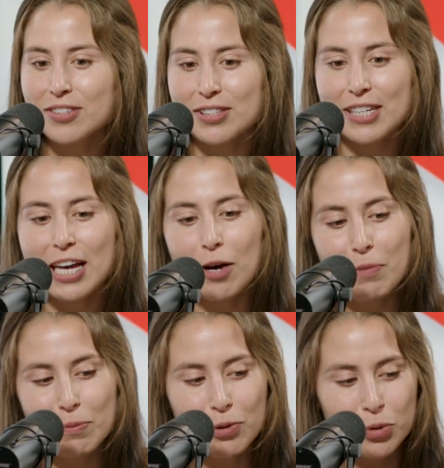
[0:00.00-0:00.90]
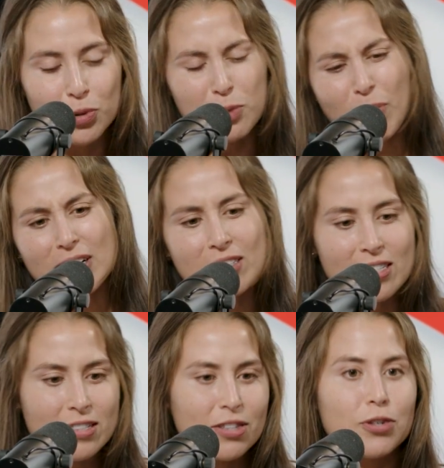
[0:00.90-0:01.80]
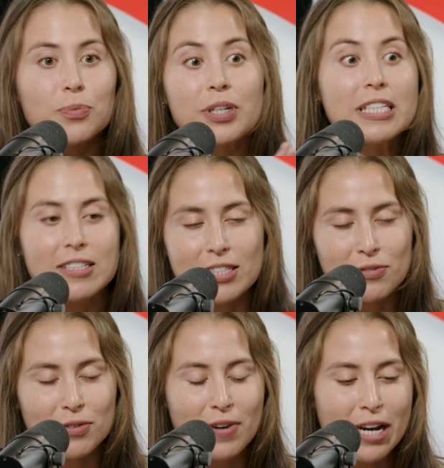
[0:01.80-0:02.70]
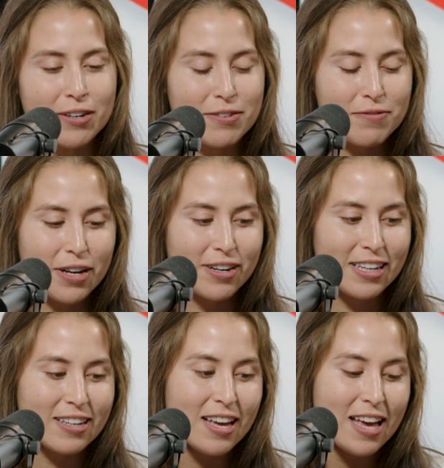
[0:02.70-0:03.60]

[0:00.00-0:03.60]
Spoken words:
to see how people's responses and their reasons for firing varied.